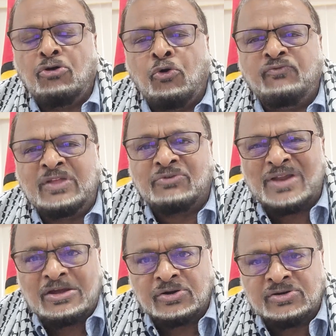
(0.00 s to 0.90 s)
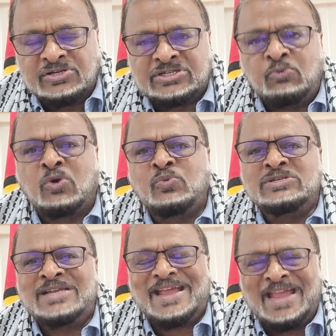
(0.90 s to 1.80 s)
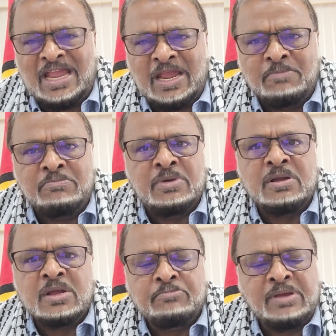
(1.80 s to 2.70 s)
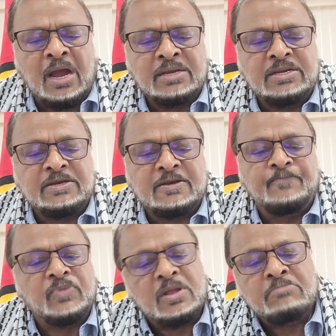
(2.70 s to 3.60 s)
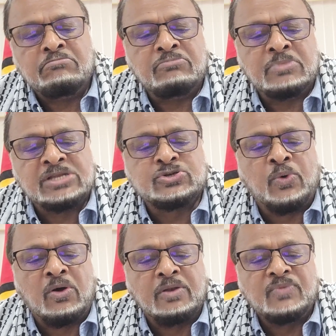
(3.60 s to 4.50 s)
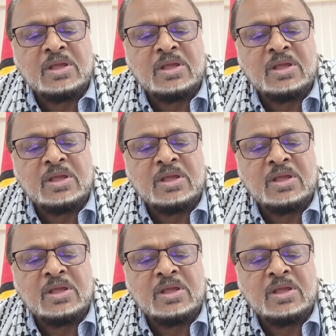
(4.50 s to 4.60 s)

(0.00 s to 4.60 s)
of the rigors and what was the aim behind it. Let's go on.